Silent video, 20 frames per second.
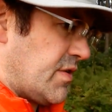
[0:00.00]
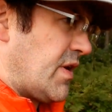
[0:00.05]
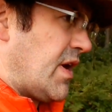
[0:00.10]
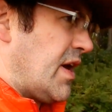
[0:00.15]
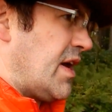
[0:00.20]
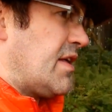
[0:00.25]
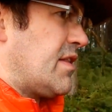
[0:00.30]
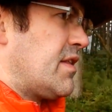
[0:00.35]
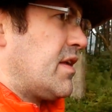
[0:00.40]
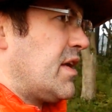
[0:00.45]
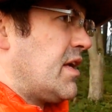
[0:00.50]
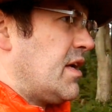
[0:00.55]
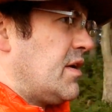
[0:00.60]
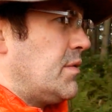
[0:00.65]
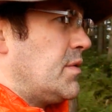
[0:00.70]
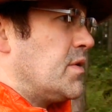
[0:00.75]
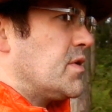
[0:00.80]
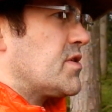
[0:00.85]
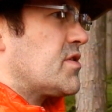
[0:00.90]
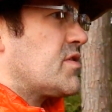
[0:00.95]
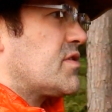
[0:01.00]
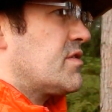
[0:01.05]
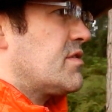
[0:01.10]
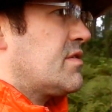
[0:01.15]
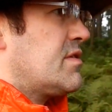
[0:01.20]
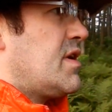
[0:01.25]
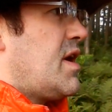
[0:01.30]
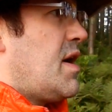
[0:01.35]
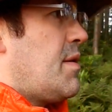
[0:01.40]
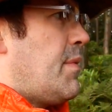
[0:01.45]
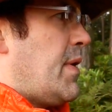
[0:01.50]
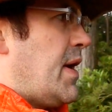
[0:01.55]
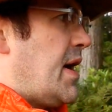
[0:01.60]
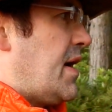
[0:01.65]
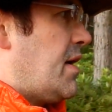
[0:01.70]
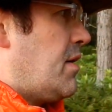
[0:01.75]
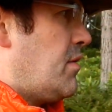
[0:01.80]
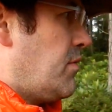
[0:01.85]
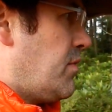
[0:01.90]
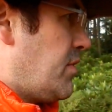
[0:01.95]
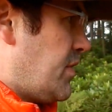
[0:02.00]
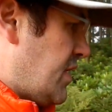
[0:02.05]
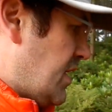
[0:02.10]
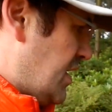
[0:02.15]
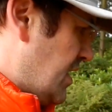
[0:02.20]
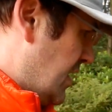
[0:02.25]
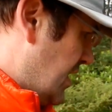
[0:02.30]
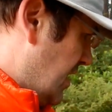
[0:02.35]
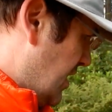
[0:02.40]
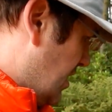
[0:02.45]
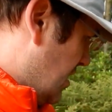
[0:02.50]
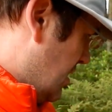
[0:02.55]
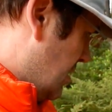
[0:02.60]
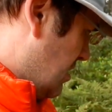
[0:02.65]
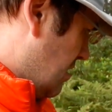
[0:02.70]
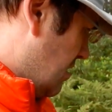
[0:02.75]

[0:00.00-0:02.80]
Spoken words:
UK, I think it was, about the